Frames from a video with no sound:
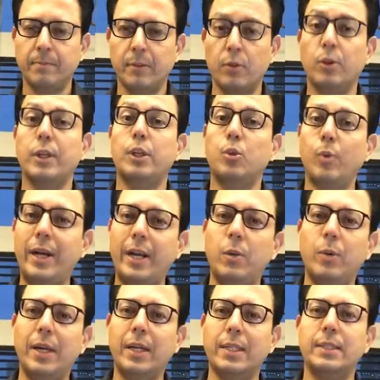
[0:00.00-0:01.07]
Okay,
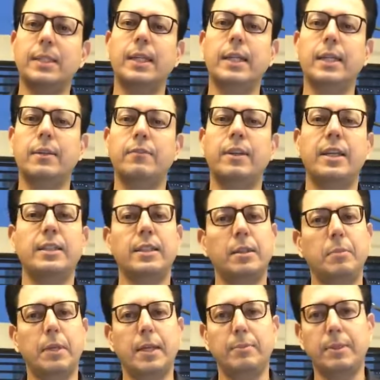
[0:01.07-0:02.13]
21 consecutive days
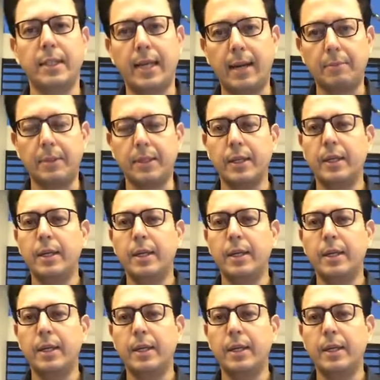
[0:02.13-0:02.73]
it becomes a habit.